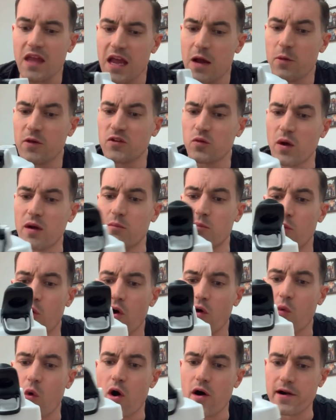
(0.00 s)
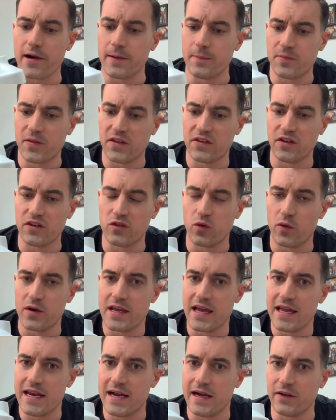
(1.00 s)
I almost want more water. This is a
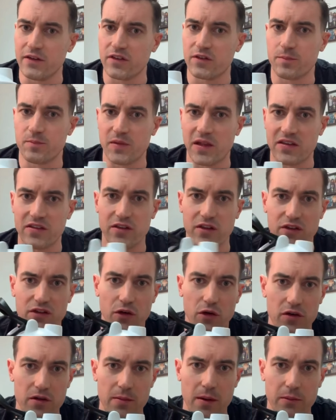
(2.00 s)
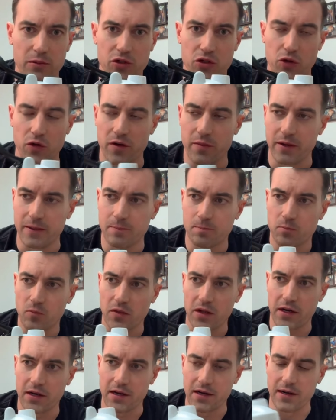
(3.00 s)
28 ounce. That's the sodium, I'm sure, but
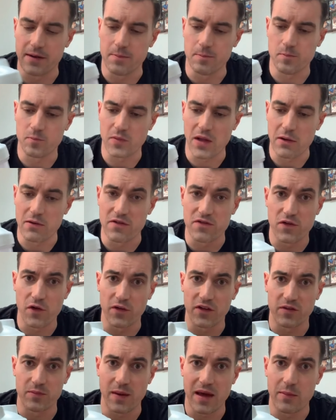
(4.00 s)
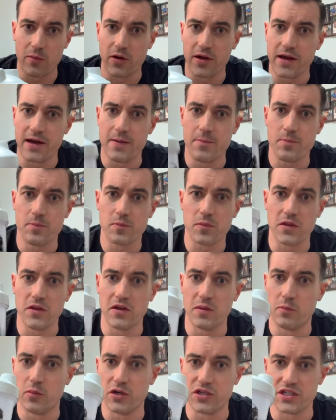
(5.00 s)
I would fill this bad boy up. You
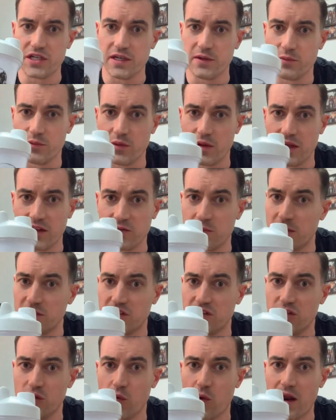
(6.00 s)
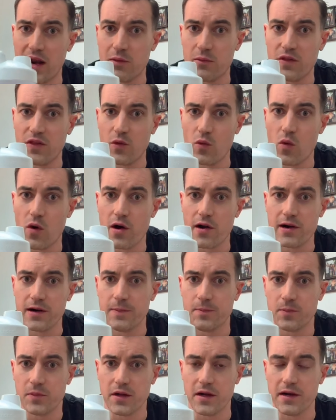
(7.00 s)
could push it as much as you want with the
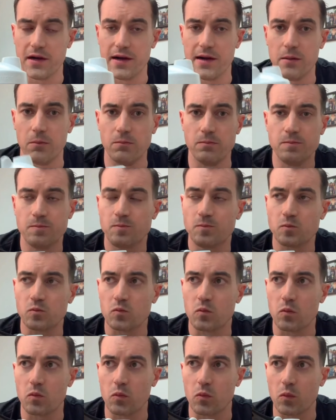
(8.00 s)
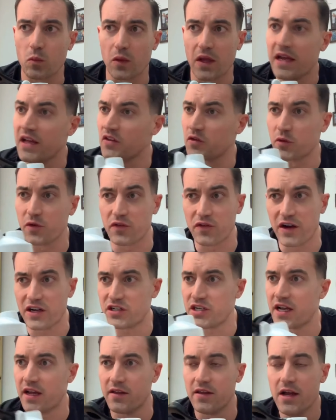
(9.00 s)
water. It's
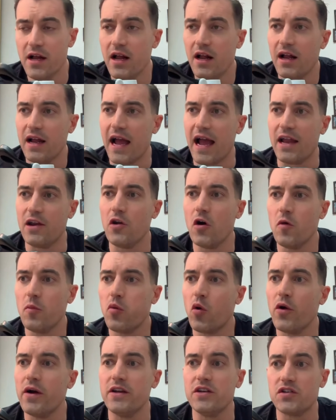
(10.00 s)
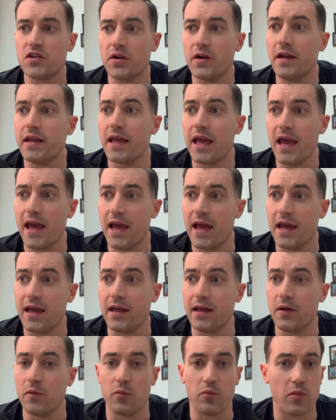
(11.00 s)
refreshing. At no point during
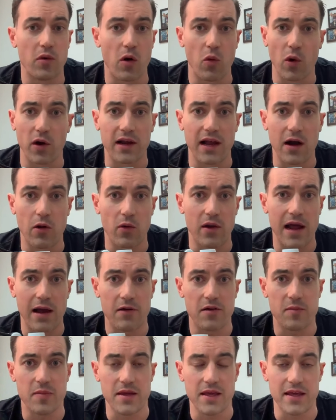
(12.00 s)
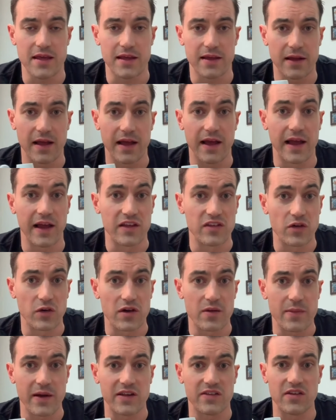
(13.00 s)
a workout when I would be
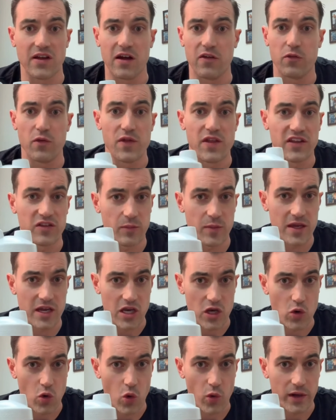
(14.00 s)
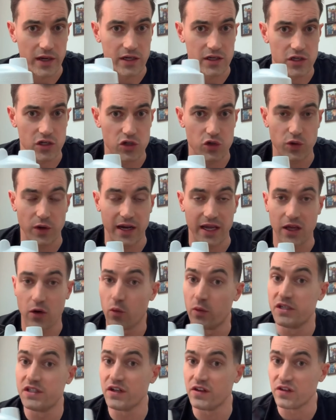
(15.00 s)
exerting myself would this be annoying to drink,
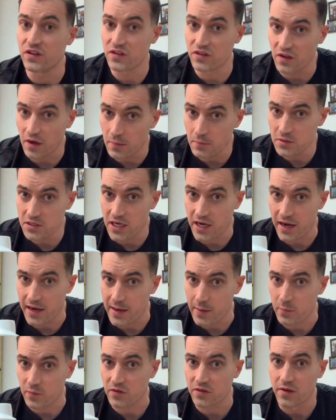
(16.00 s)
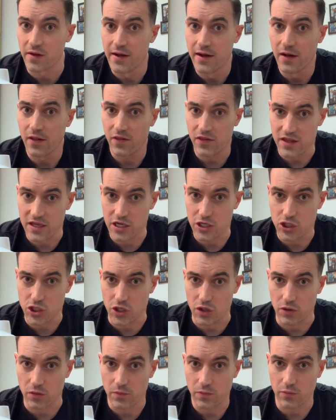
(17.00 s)
which is sometimes the
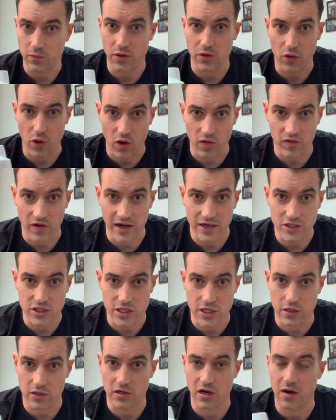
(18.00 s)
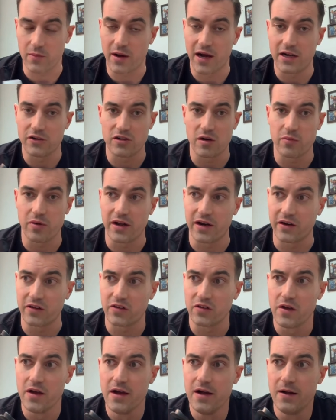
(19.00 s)
issue with over-engineered carbohydrate
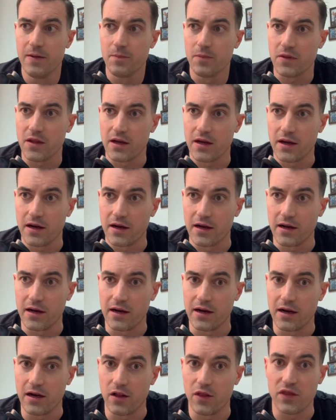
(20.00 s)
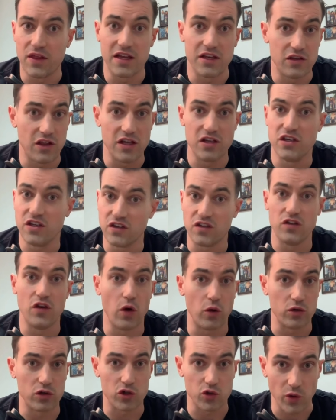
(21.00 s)
products. They just
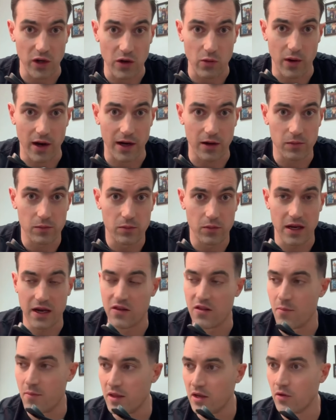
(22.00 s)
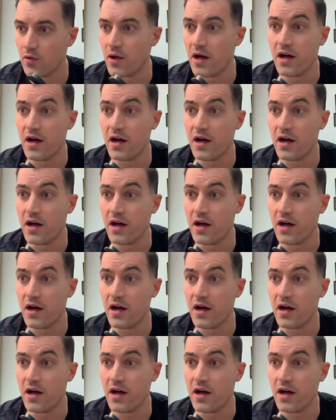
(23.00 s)
don't drink well in the middle